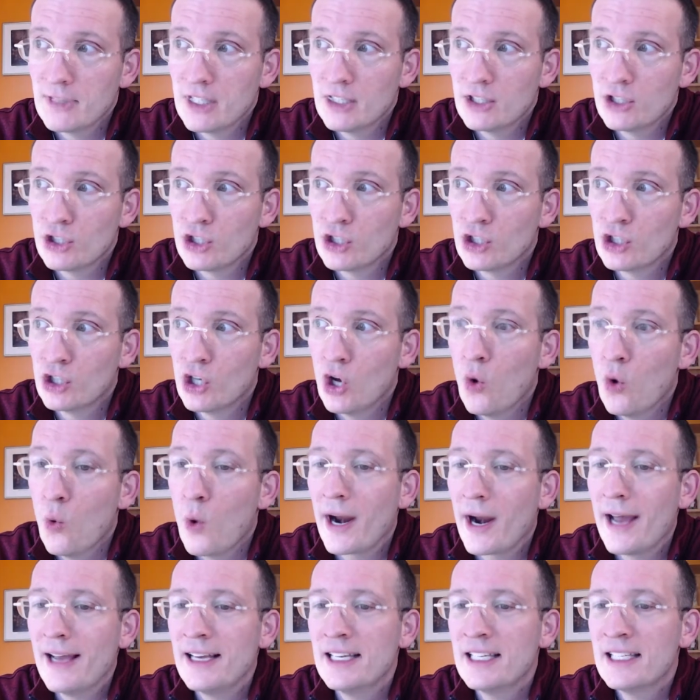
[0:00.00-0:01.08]
So
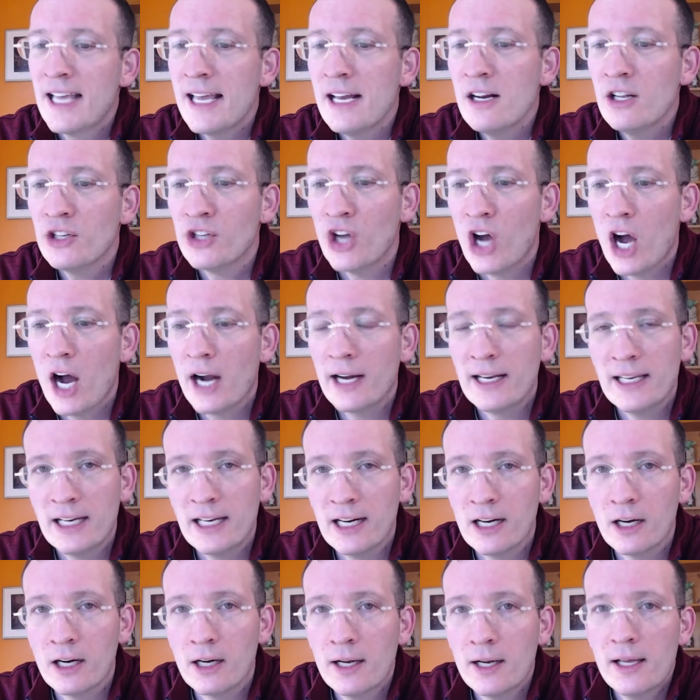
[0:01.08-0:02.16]
what I settled on
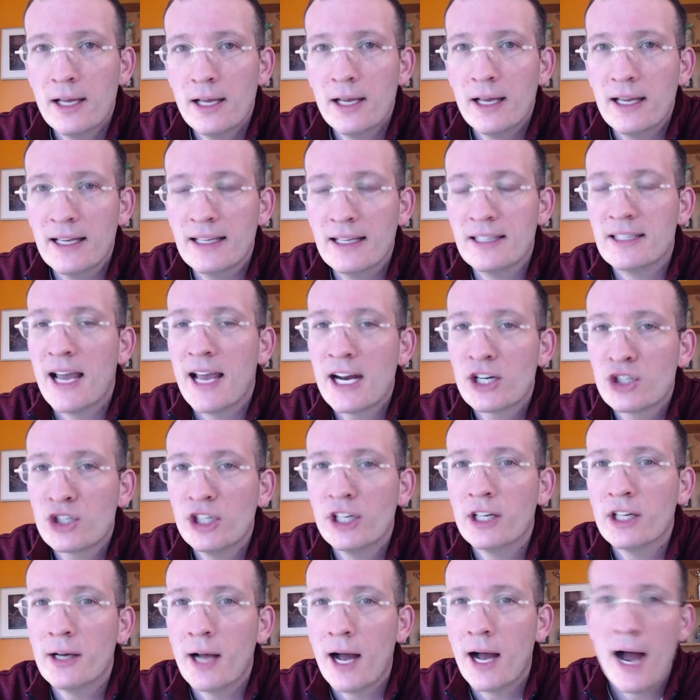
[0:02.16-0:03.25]
here is
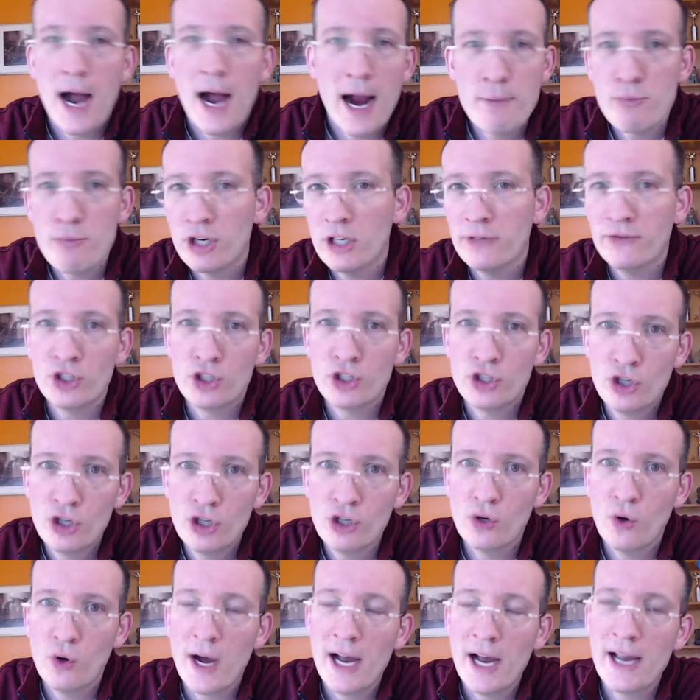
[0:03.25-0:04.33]
actually a hybrid of the
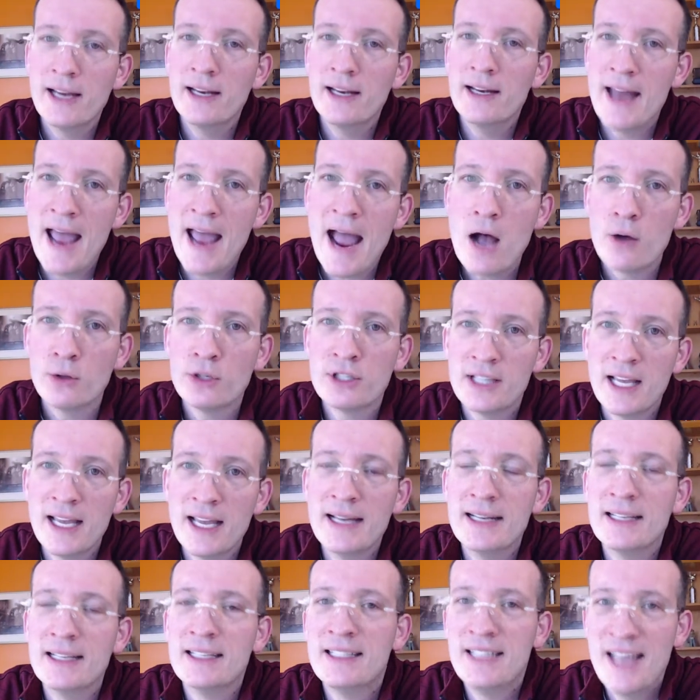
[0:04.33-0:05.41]
two. I now
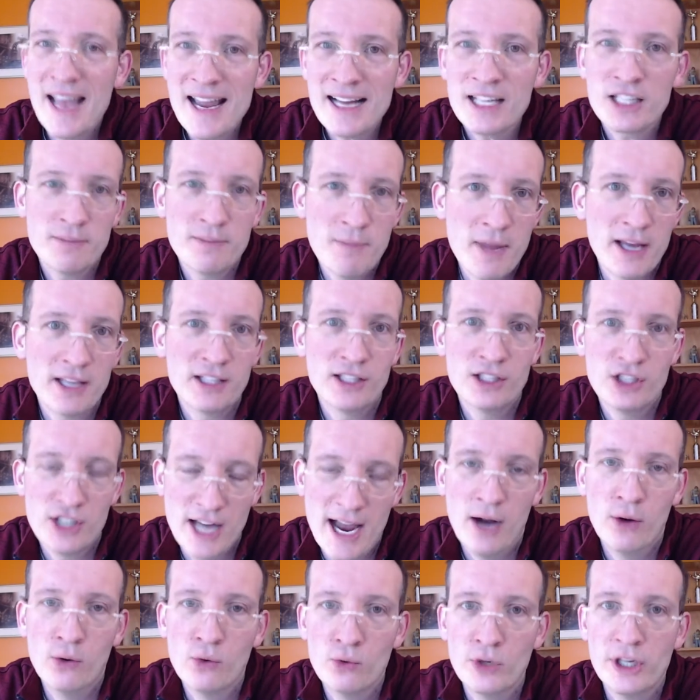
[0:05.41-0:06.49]
send text message
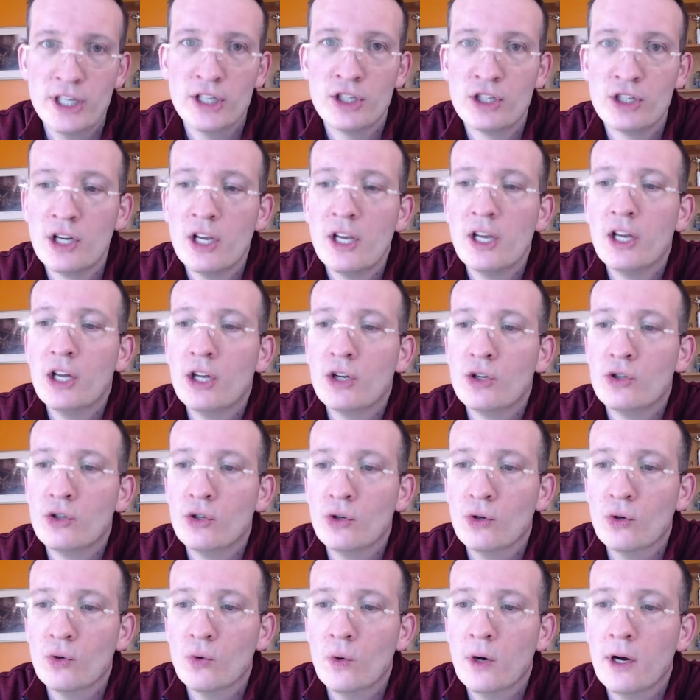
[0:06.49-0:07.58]
outreach
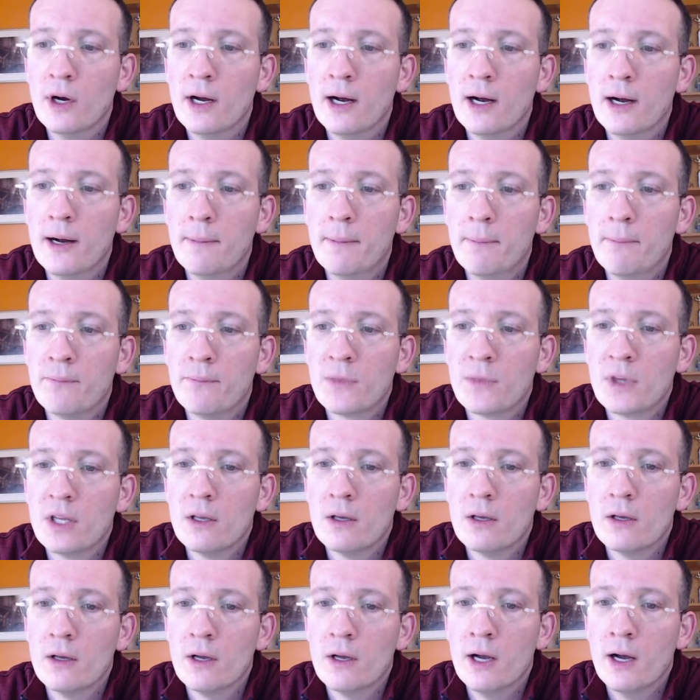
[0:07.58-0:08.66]
to
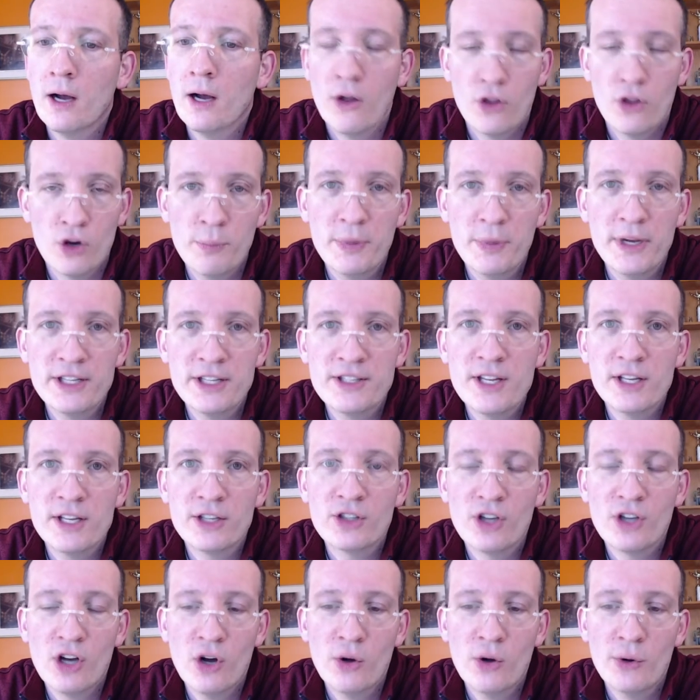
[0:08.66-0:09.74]
other
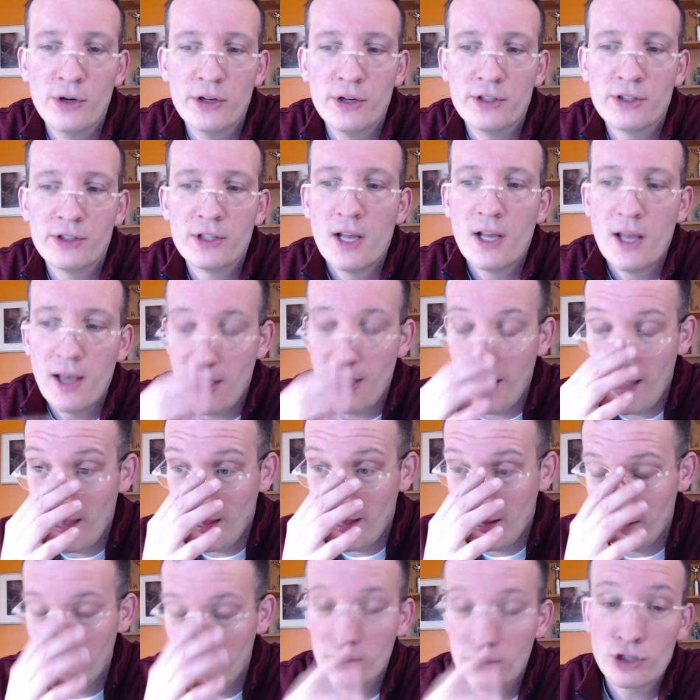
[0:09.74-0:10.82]
business owners.
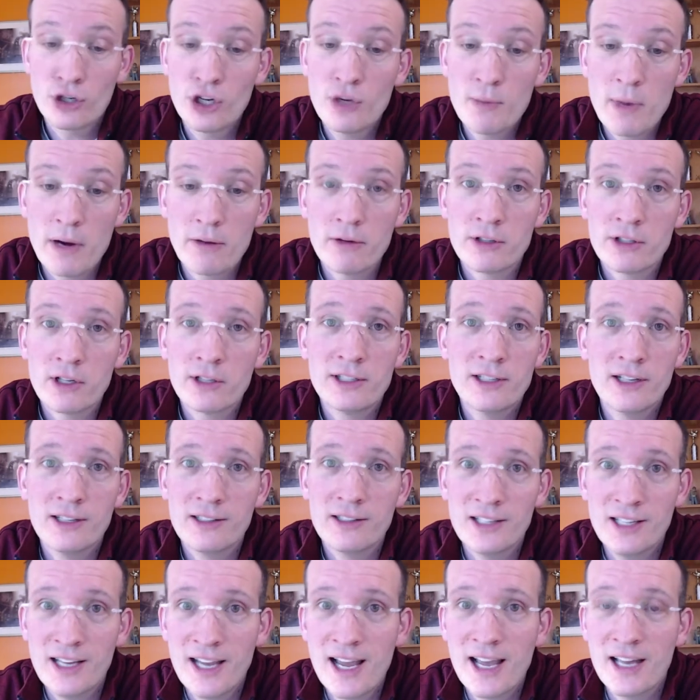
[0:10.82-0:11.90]
And I'll show you my results here
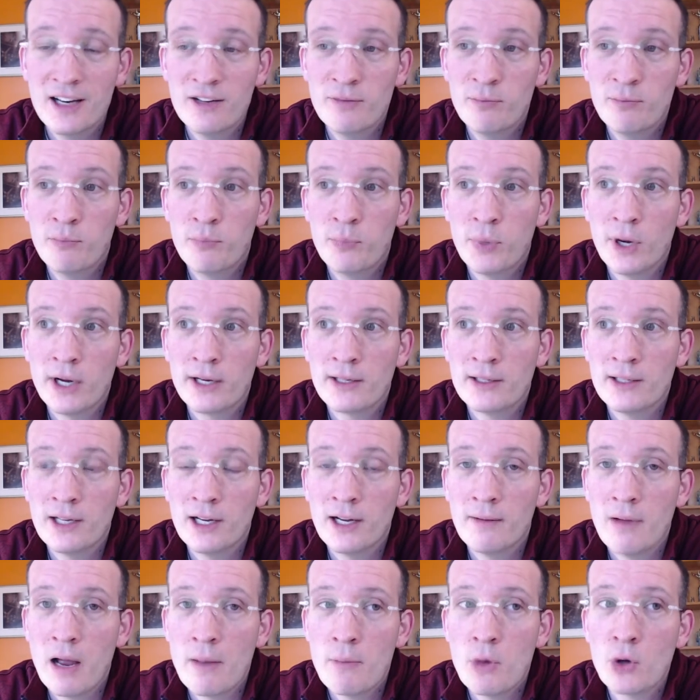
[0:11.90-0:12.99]
at the end, but
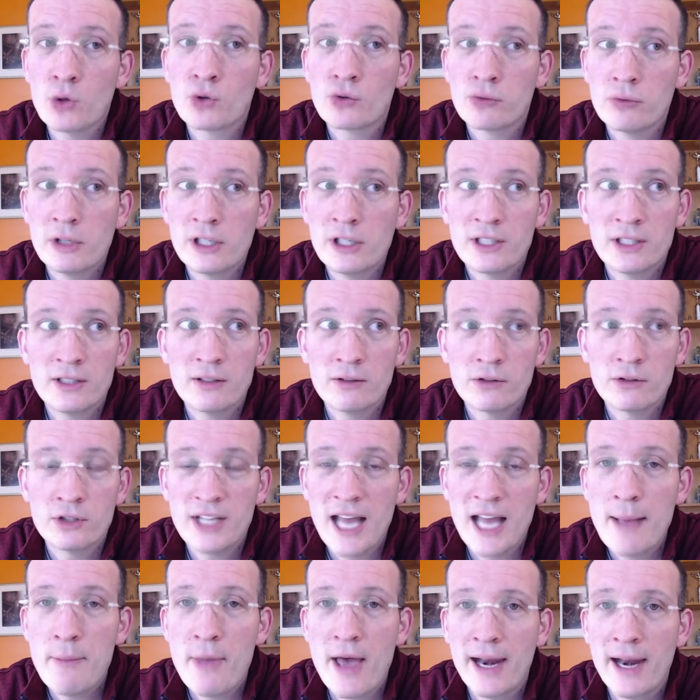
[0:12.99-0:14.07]
my most recent
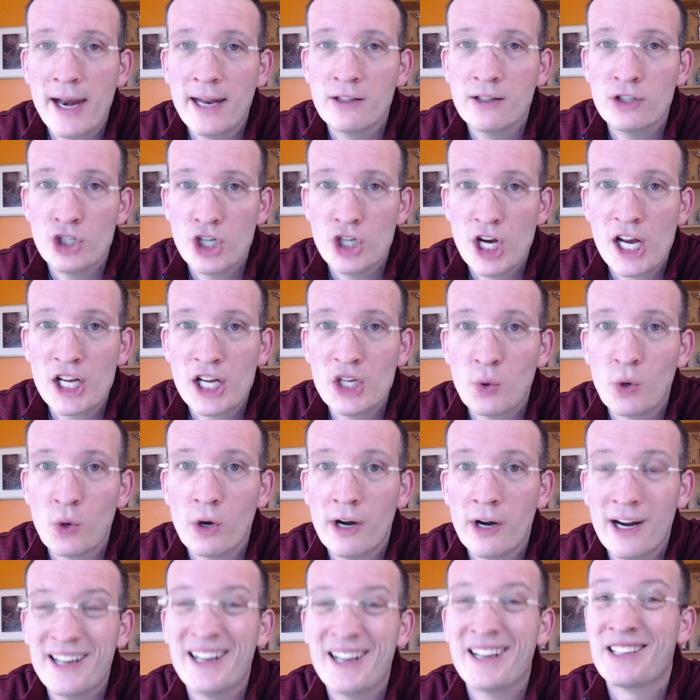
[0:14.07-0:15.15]
stab at it in
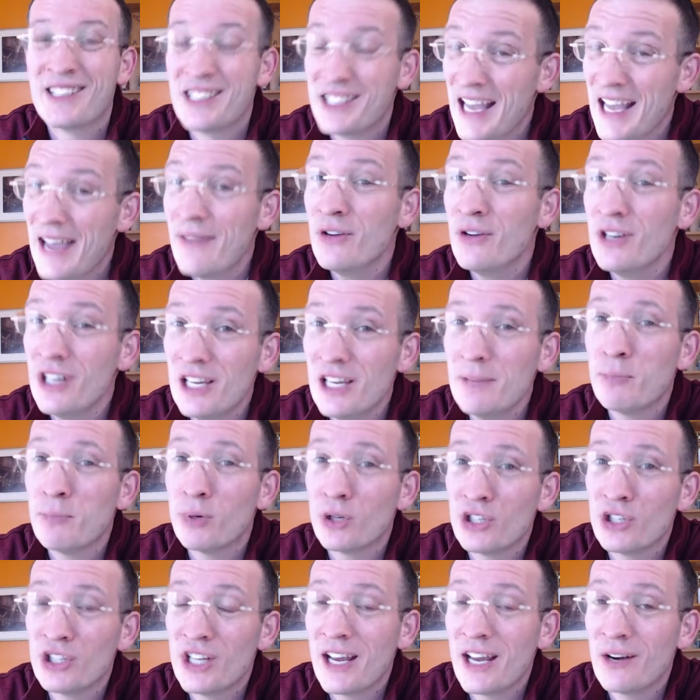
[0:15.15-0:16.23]
January, I got
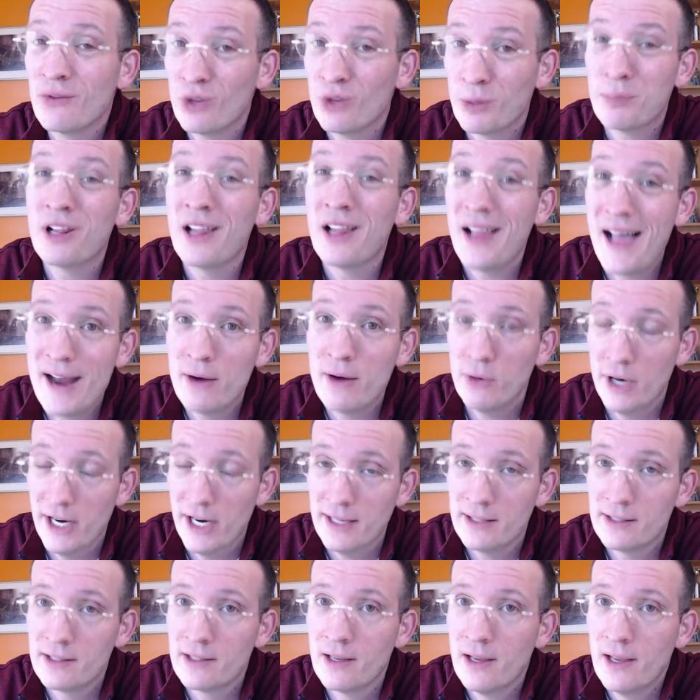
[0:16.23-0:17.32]
70% reply
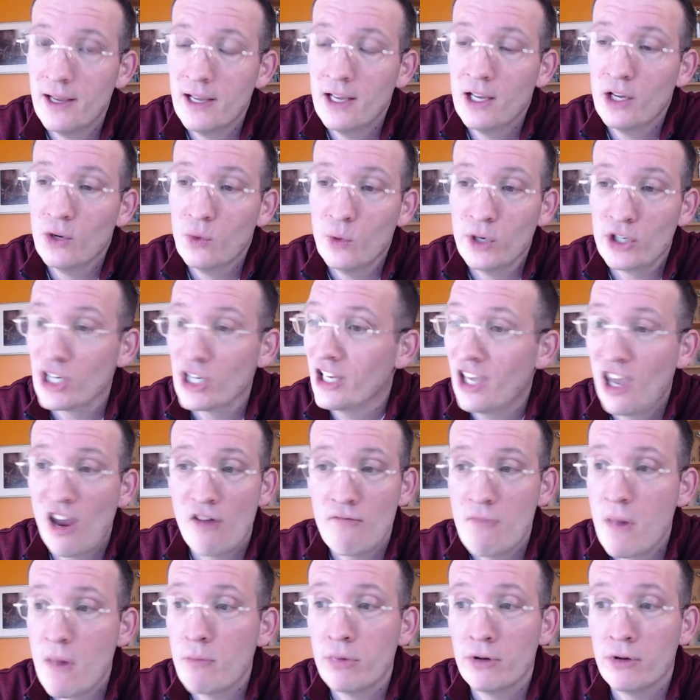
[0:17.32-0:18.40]
rates, which I
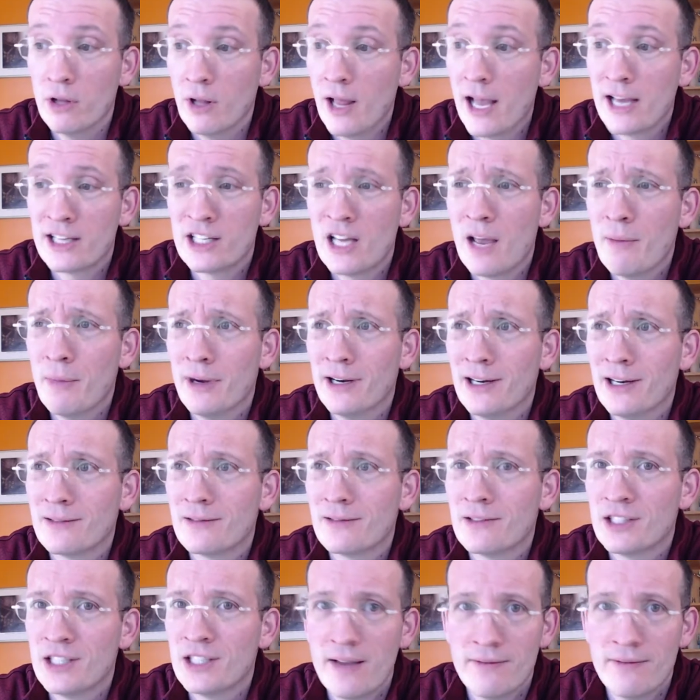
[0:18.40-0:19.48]
can't remember the last time I got
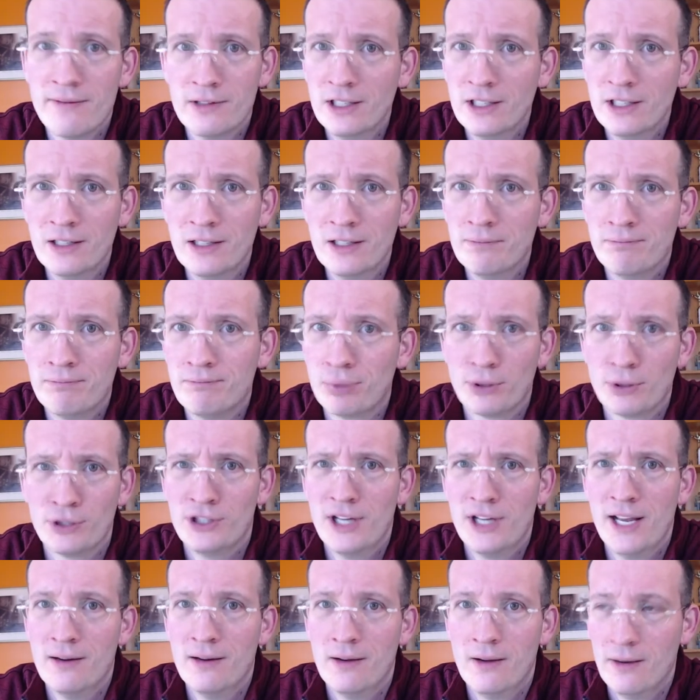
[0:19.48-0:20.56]

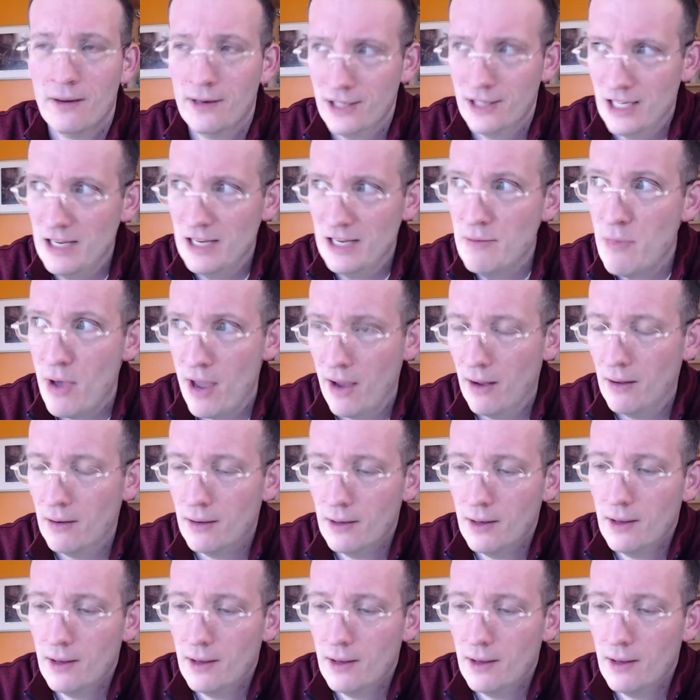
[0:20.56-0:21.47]
70% on an email.